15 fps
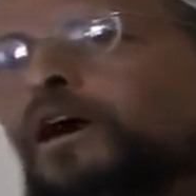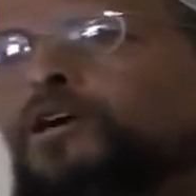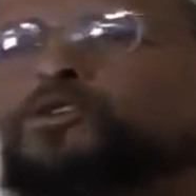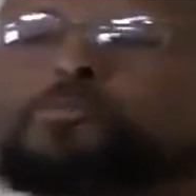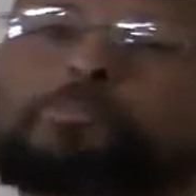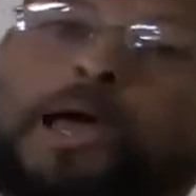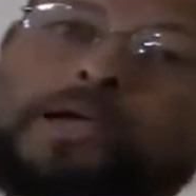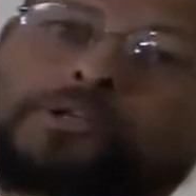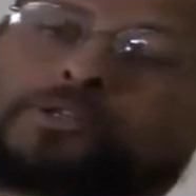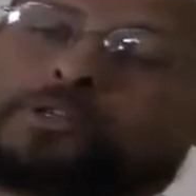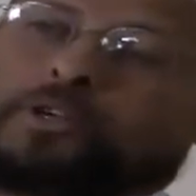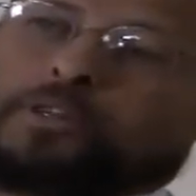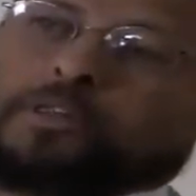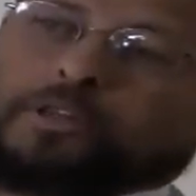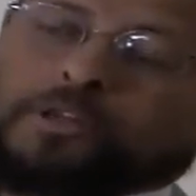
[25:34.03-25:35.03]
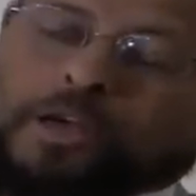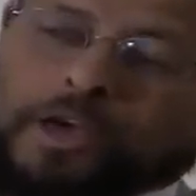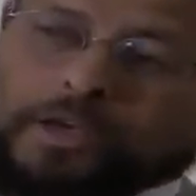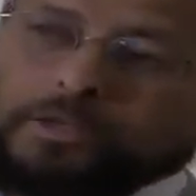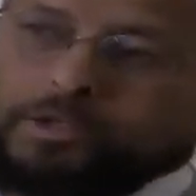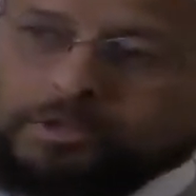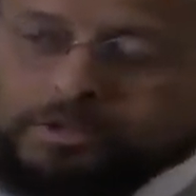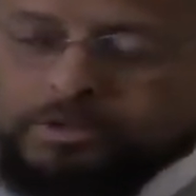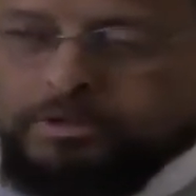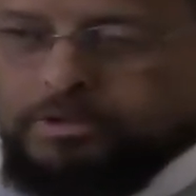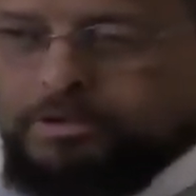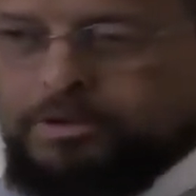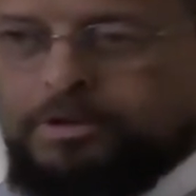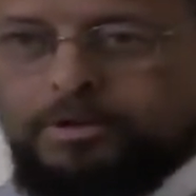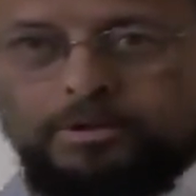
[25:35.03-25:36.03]
Especially in the case
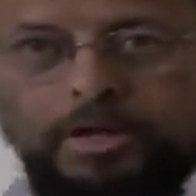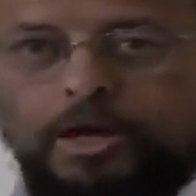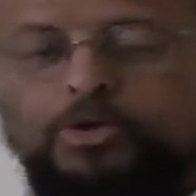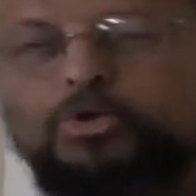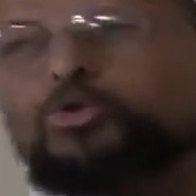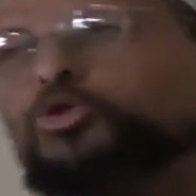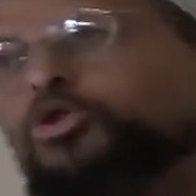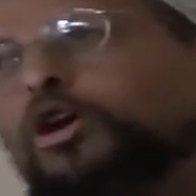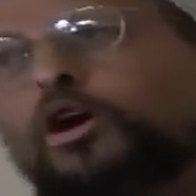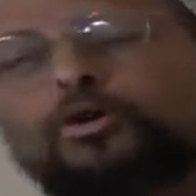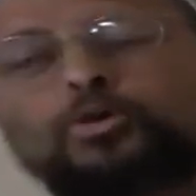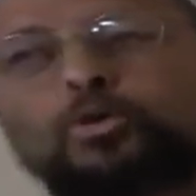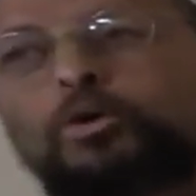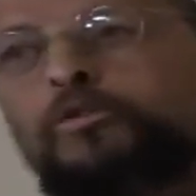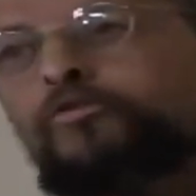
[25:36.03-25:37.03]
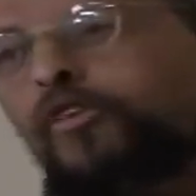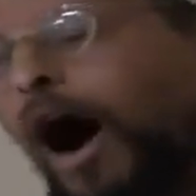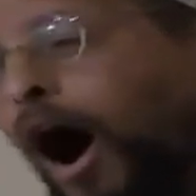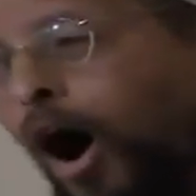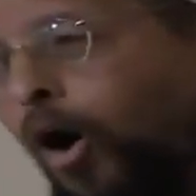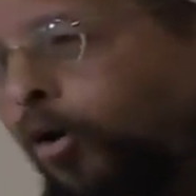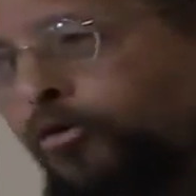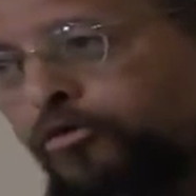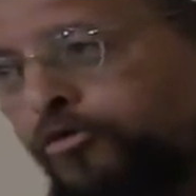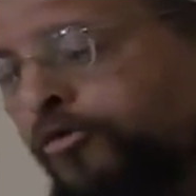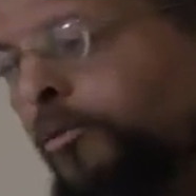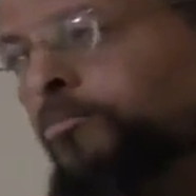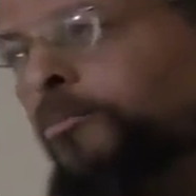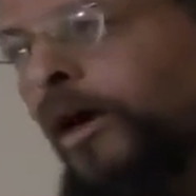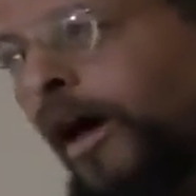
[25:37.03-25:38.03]
that you say you evolved
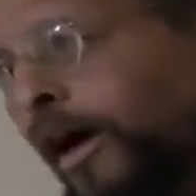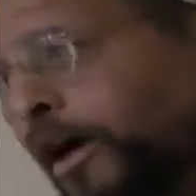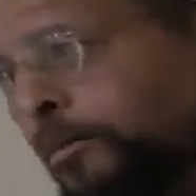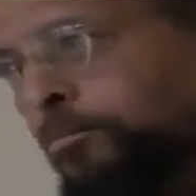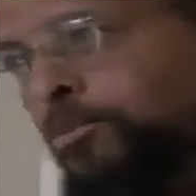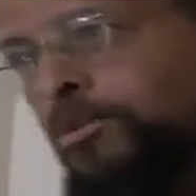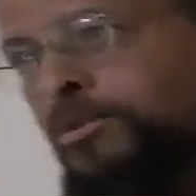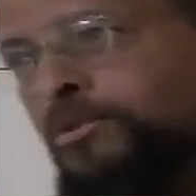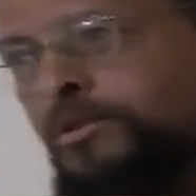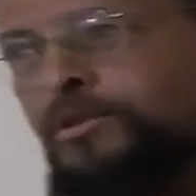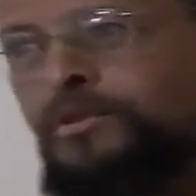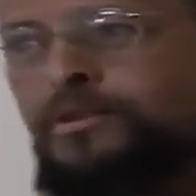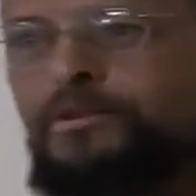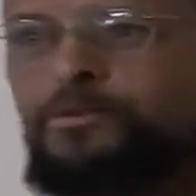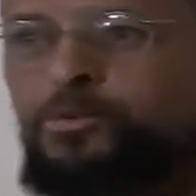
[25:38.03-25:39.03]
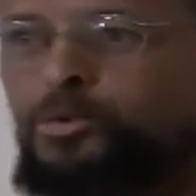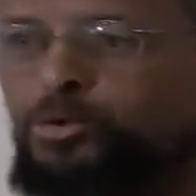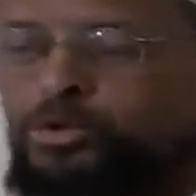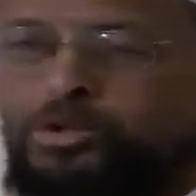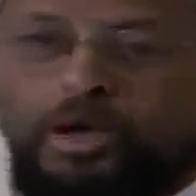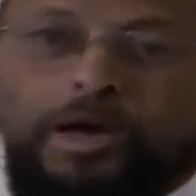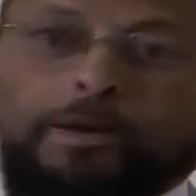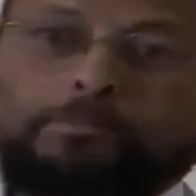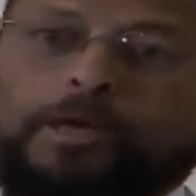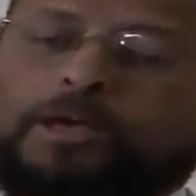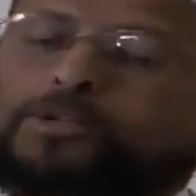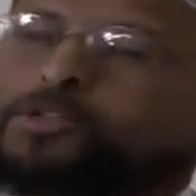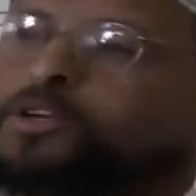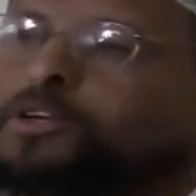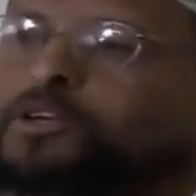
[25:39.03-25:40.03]
from the apes. You say, I'm
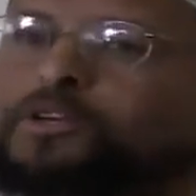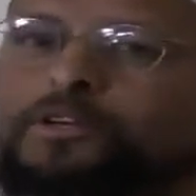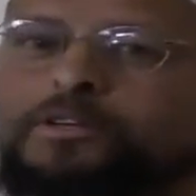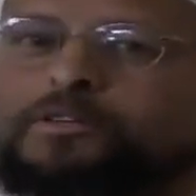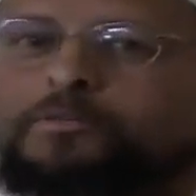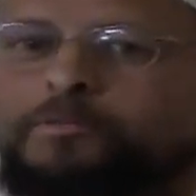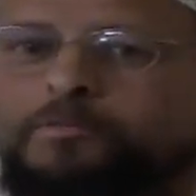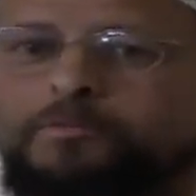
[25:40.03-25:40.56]
not saying it.